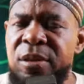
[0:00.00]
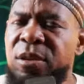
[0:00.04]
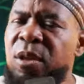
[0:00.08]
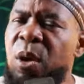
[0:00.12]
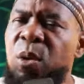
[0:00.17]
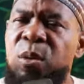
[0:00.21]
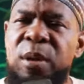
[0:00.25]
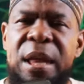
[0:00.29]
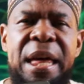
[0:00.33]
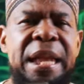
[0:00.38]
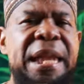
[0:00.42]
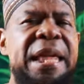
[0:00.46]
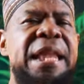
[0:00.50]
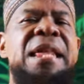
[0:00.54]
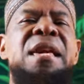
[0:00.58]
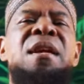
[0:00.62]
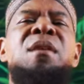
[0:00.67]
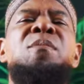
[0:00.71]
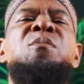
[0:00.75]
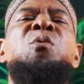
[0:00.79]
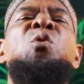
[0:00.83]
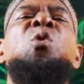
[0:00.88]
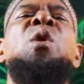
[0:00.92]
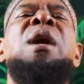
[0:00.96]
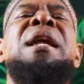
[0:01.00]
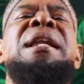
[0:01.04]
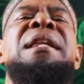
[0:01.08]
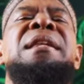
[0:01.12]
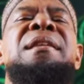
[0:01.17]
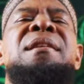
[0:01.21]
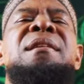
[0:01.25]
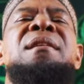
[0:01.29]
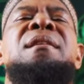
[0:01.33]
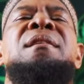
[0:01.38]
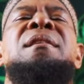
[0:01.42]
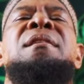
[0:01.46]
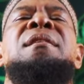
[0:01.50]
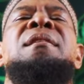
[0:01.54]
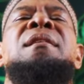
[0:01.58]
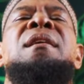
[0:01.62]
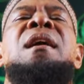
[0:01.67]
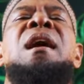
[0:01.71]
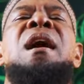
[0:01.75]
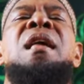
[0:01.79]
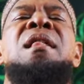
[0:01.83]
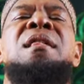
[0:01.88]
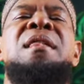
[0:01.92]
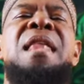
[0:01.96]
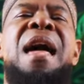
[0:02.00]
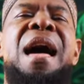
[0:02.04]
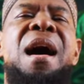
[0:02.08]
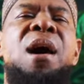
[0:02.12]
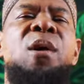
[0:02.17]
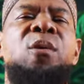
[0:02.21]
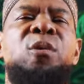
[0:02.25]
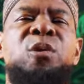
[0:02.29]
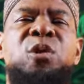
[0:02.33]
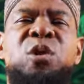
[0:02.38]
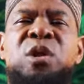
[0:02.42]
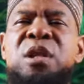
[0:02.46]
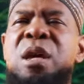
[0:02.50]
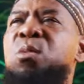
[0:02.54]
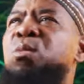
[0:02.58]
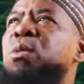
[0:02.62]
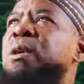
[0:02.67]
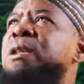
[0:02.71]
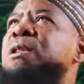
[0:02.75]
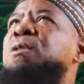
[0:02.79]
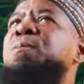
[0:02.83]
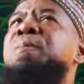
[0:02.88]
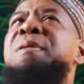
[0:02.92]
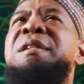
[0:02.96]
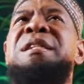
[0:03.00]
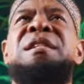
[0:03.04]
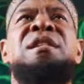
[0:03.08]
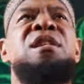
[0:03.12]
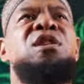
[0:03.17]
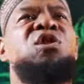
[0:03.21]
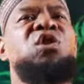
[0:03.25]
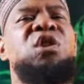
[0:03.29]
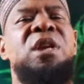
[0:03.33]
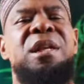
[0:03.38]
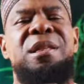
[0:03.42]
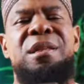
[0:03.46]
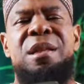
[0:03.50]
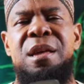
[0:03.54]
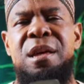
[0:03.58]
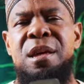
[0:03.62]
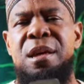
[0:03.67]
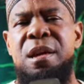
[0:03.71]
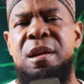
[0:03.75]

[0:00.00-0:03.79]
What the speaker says: Don't let anyone allow someone's position